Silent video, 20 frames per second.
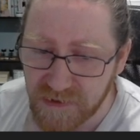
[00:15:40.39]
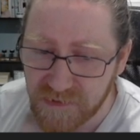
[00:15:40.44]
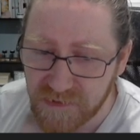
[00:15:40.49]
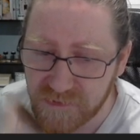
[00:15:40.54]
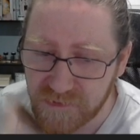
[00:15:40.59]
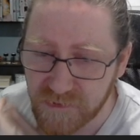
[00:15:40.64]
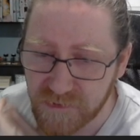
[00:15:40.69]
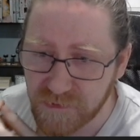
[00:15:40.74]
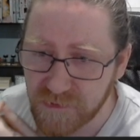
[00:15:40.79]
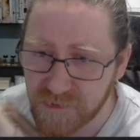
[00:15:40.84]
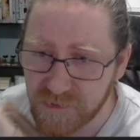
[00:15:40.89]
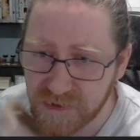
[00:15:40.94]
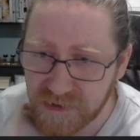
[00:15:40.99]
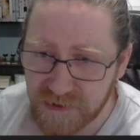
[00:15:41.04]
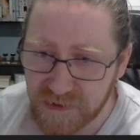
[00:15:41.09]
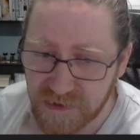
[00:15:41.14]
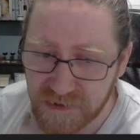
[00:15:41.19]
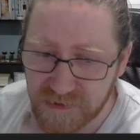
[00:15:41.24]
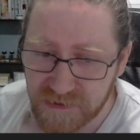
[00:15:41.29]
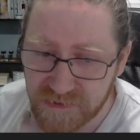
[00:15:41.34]
So
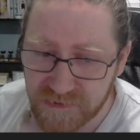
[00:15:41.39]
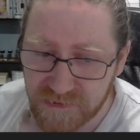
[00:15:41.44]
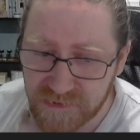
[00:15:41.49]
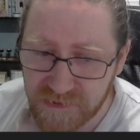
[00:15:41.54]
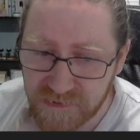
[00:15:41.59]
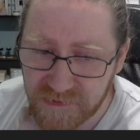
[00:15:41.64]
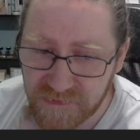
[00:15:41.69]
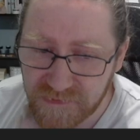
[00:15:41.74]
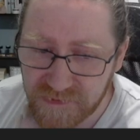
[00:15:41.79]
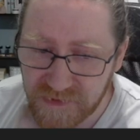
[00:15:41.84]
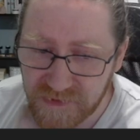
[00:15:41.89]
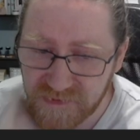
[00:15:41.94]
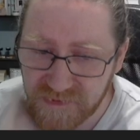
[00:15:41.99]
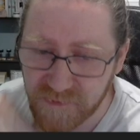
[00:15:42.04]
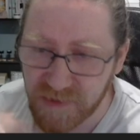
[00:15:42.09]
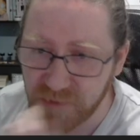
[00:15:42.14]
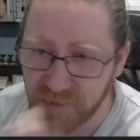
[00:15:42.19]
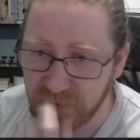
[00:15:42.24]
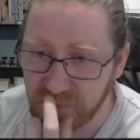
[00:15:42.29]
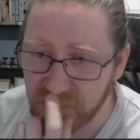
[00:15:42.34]
that's nice to
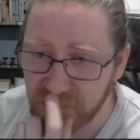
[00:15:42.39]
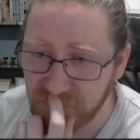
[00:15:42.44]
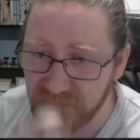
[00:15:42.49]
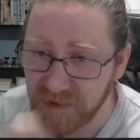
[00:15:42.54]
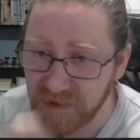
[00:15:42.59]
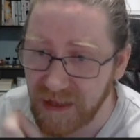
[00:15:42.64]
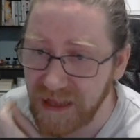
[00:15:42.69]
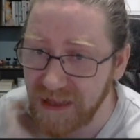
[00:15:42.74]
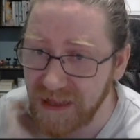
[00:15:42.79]
be aware of.